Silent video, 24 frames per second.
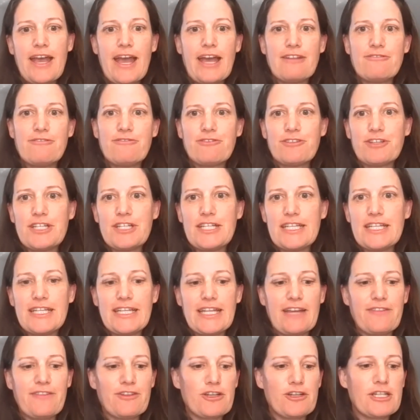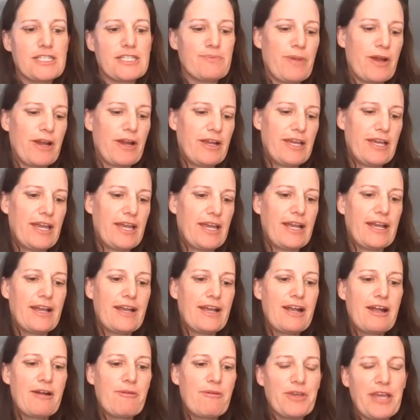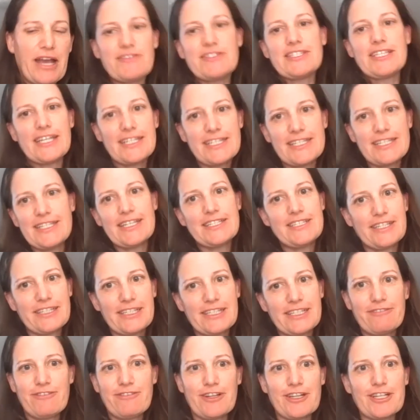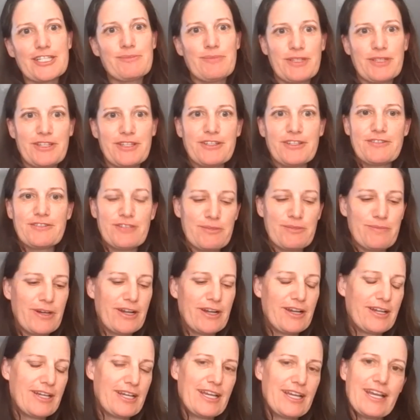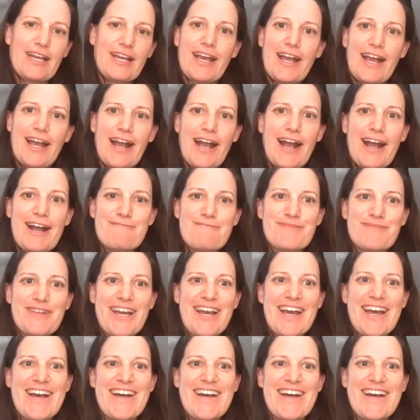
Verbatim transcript: and free, and there is parking. You have to get to Nantucket first, but there's free parking. Um,